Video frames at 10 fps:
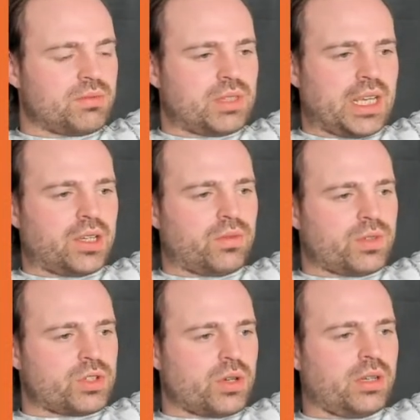thank you for
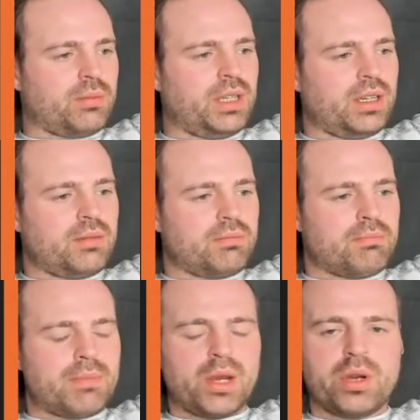joining me, and
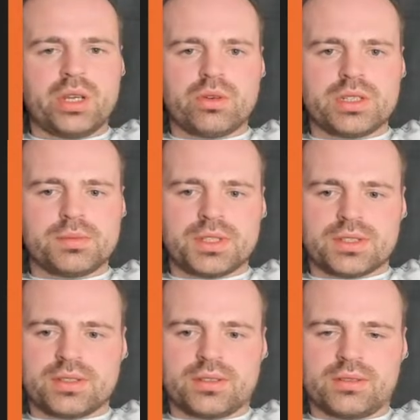Merry Christmas.